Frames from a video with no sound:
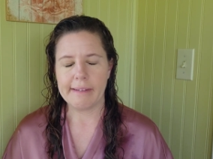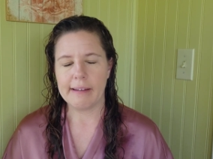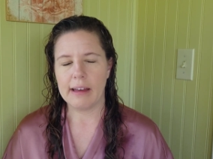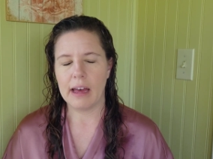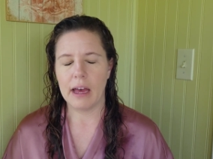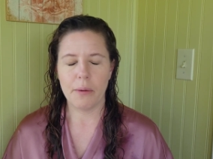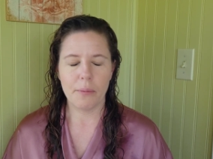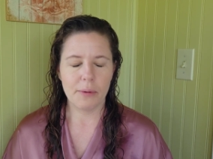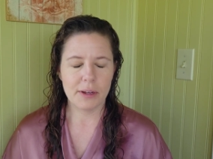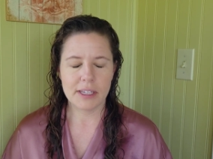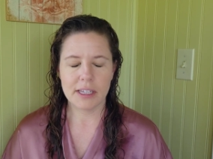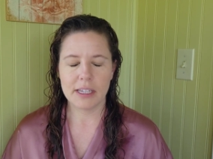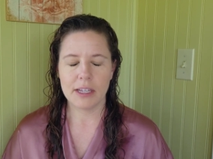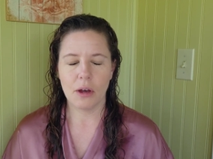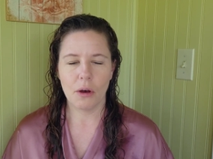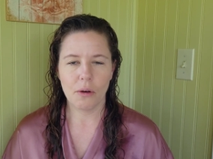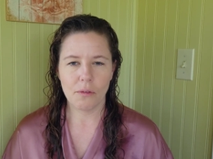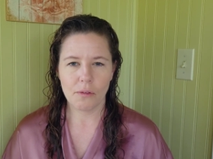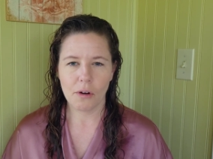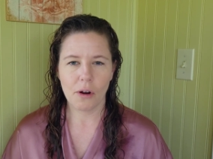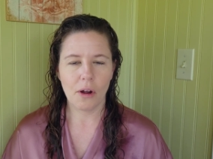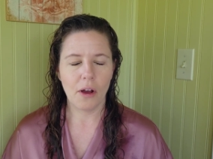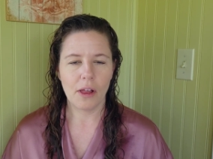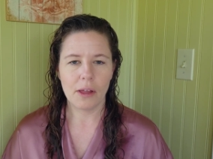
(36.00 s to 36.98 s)
I wasn't
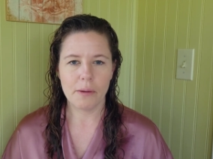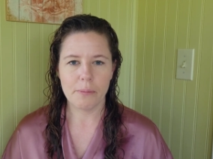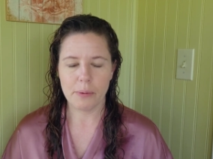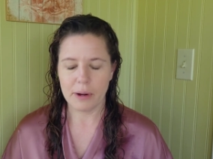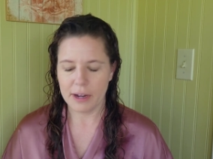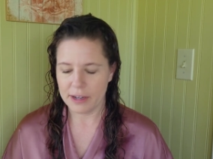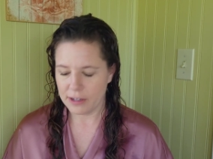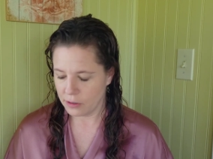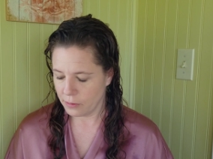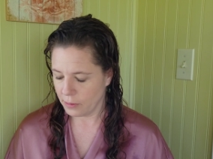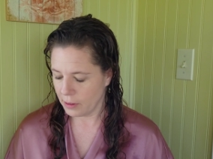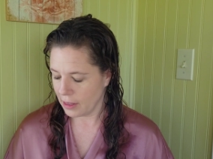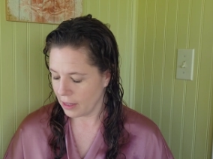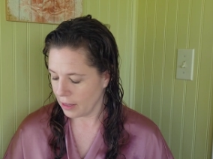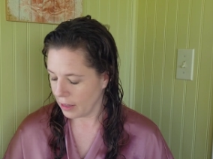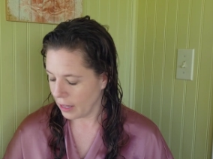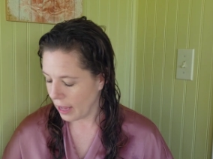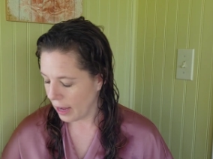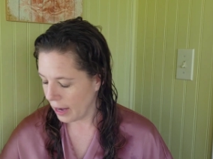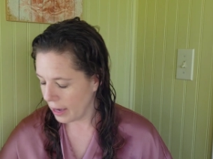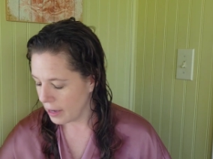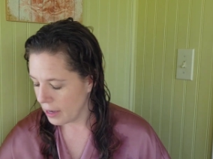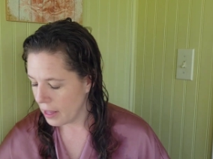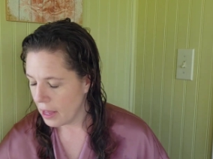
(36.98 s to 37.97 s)
overall impressed with the
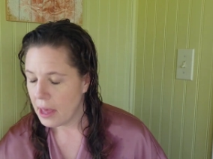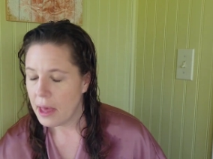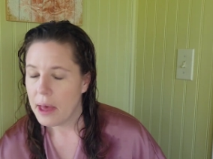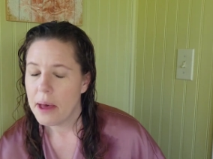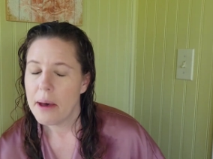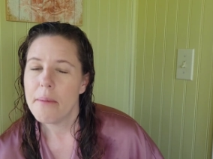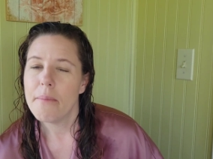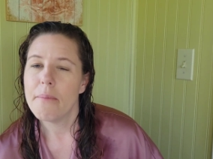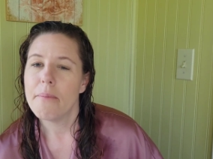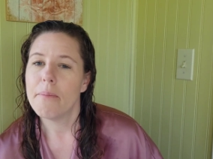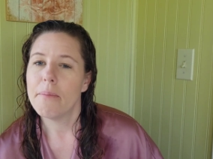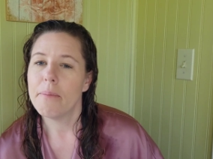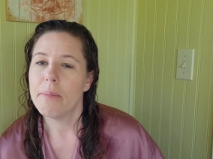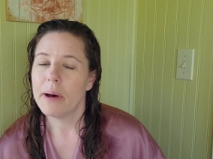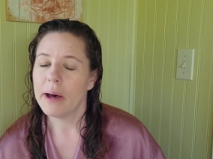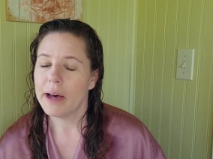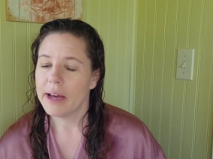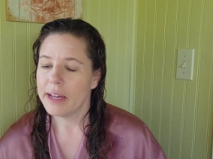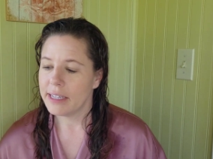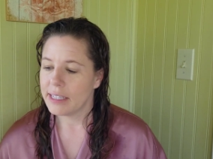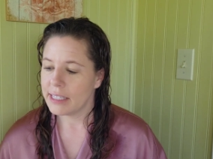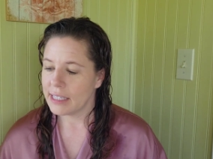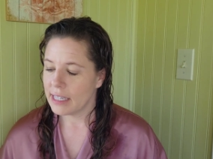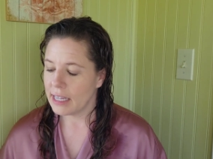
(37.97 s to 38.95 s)
line.
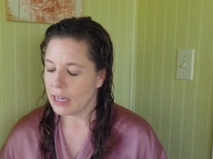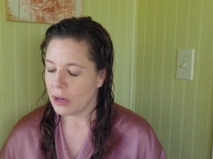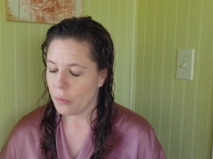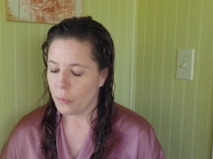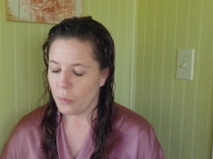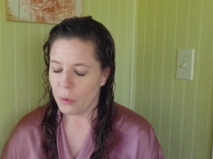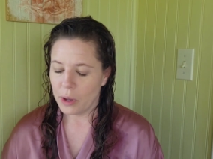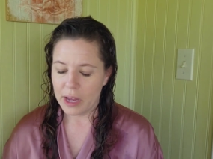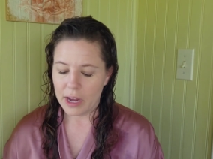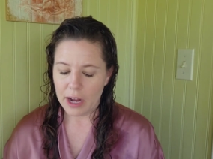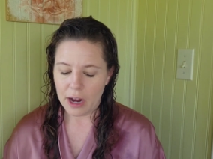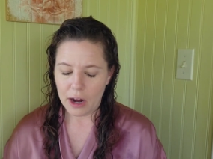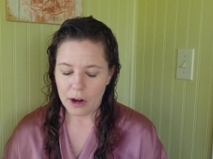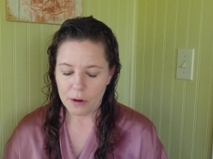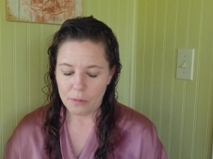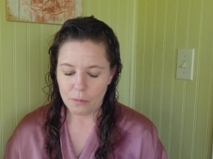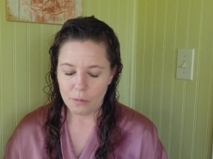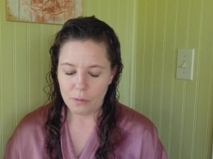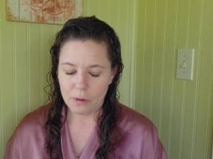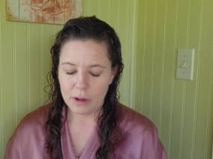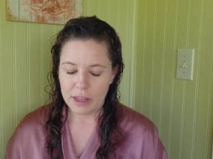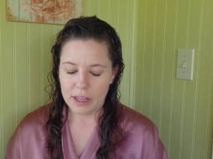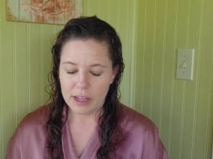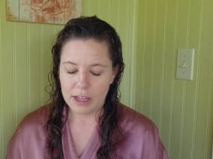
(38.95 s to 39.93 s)
But we are
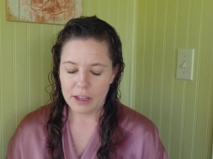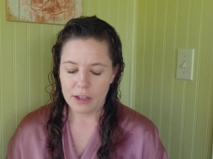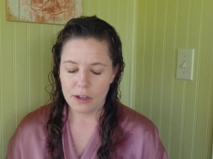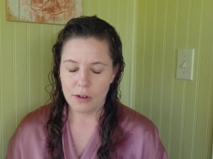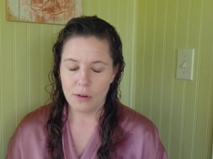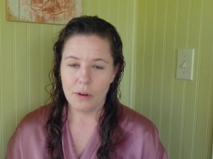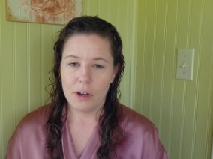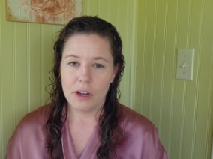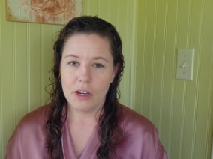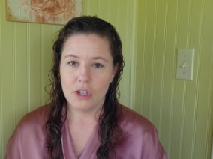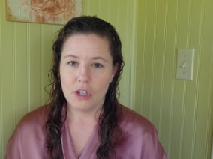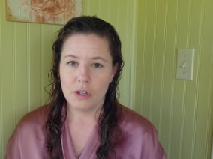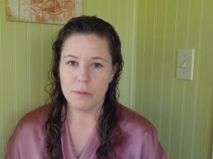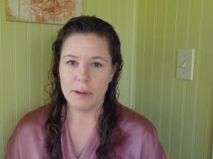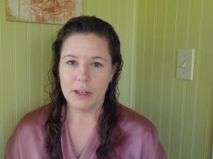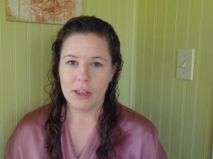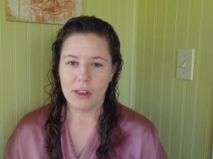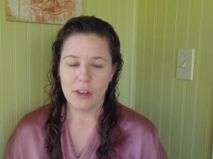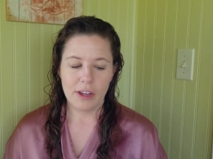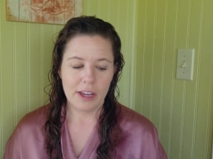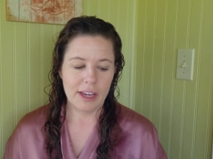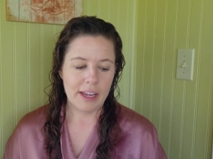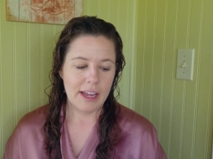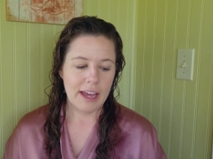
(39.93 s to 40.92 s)
really going to be
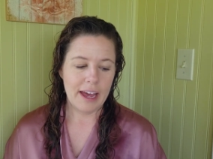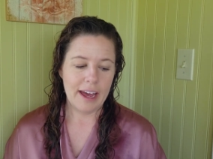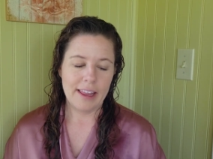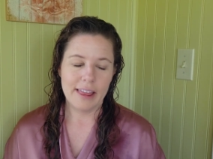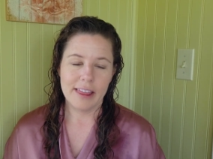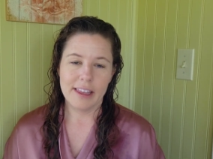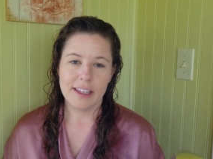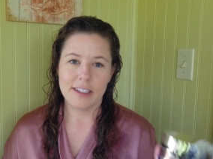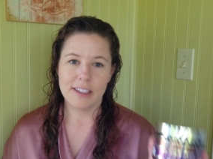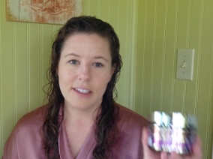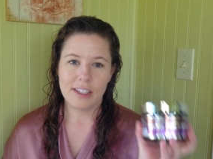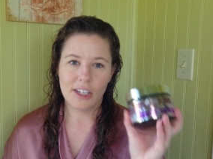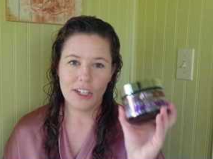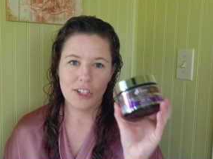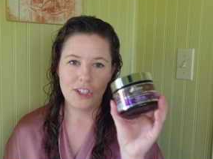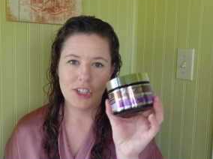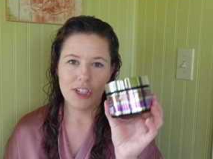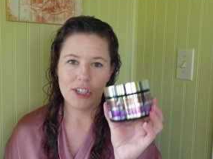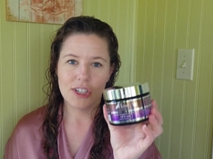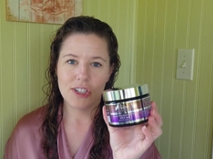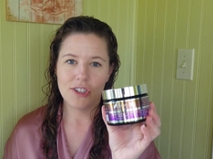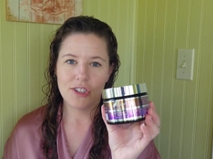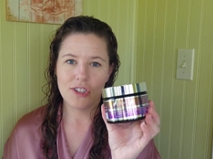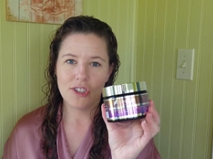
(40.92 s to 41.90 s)
looking at this
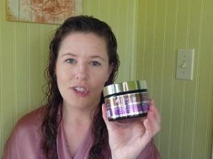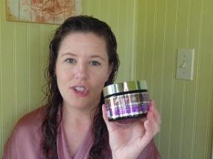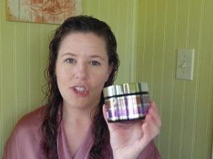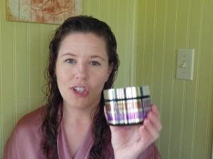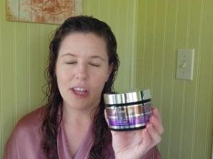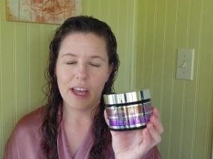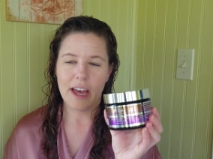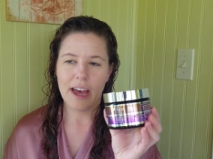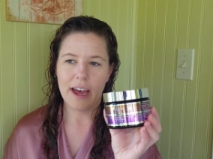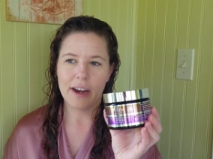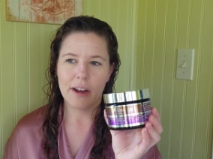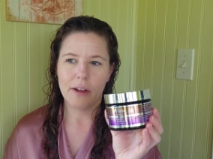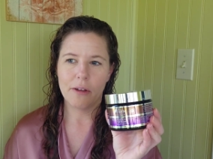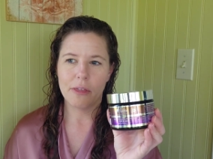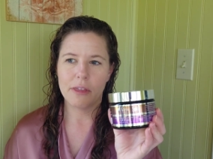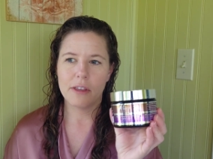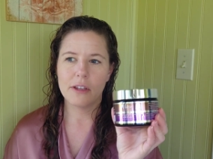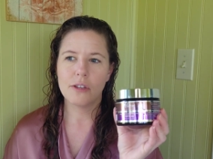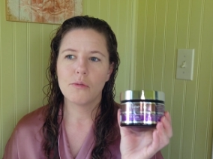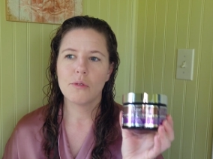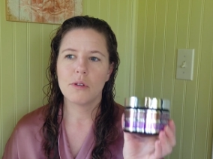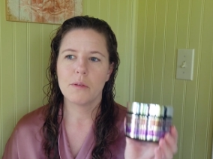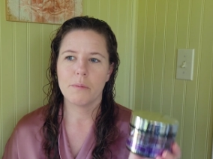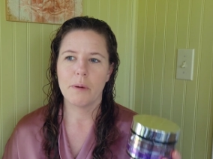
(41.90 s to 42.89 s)
Cheers Gelato.
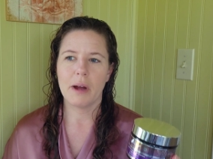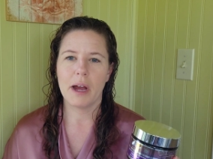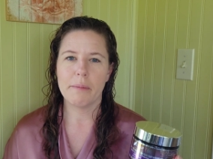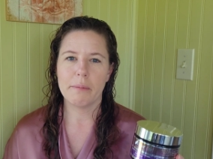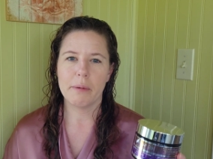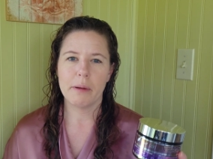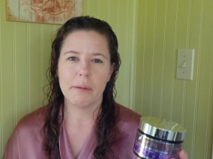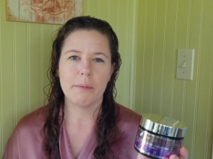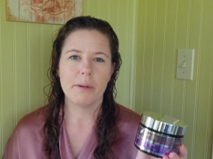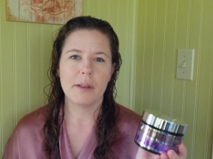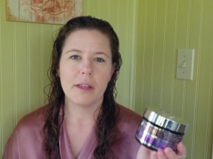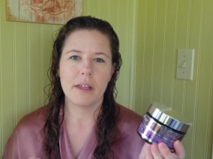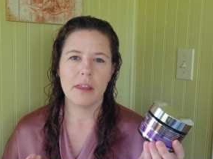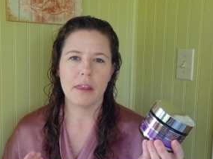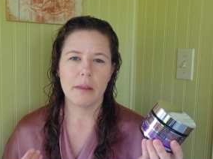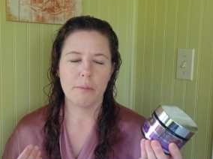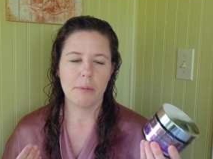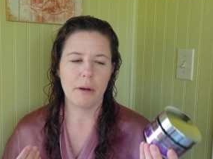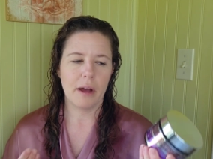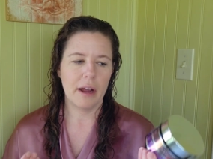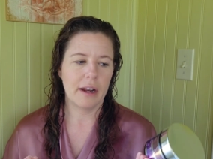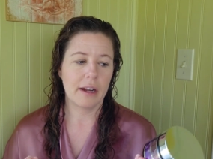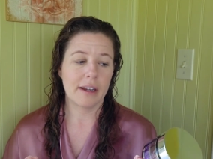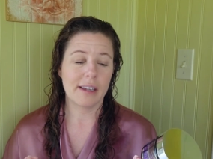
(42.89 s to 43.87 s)
This was probably the
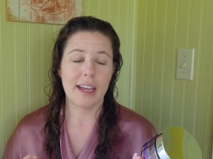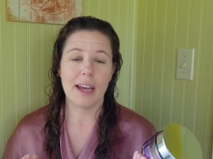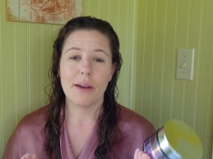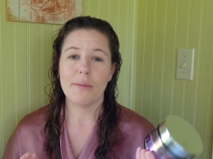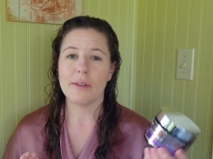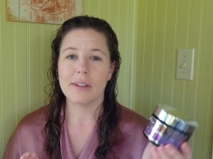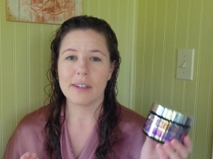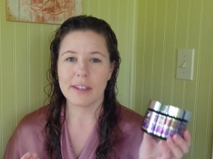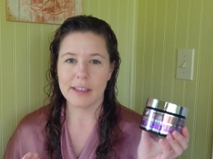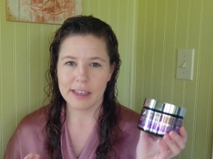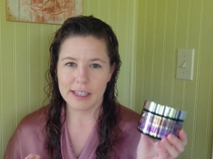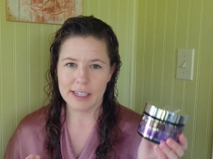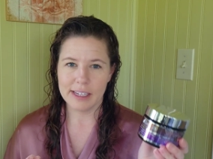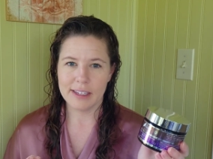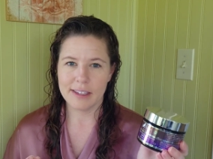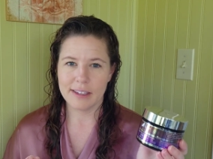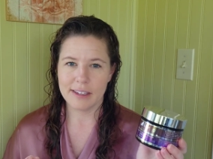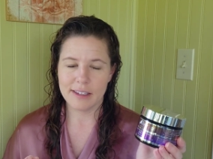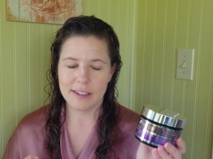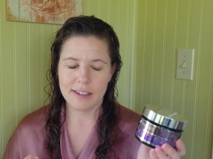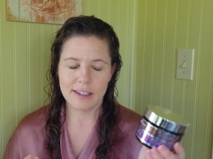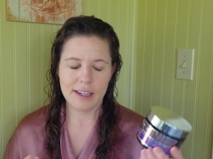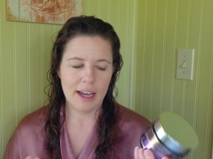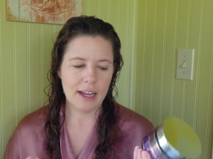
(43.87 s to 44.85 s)
product I was
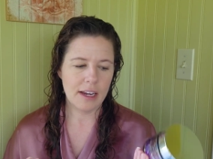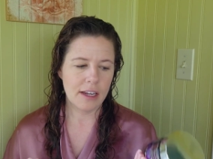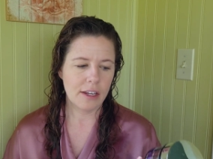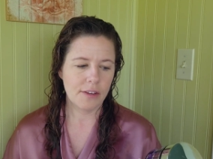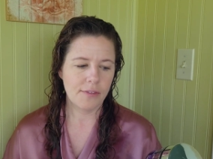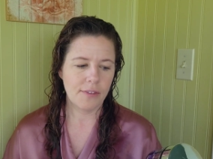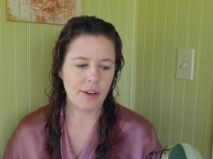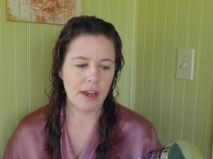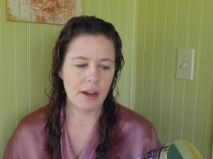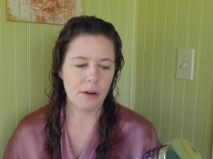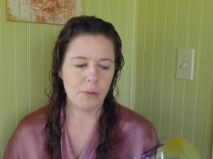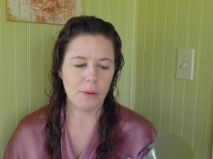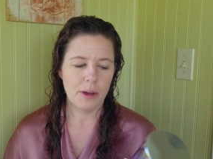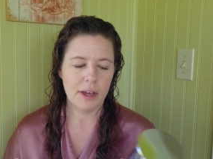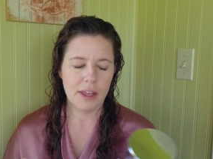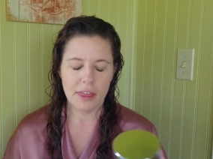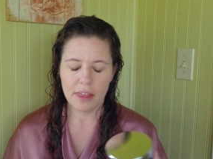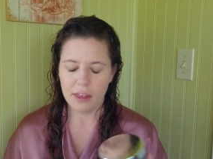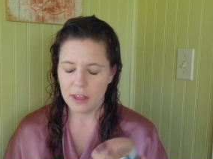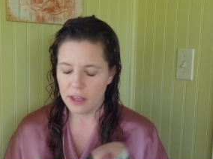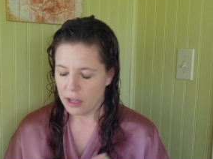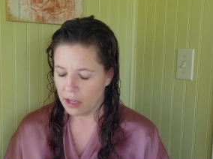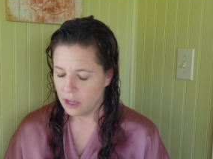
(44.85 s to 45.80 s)
least satisfied with.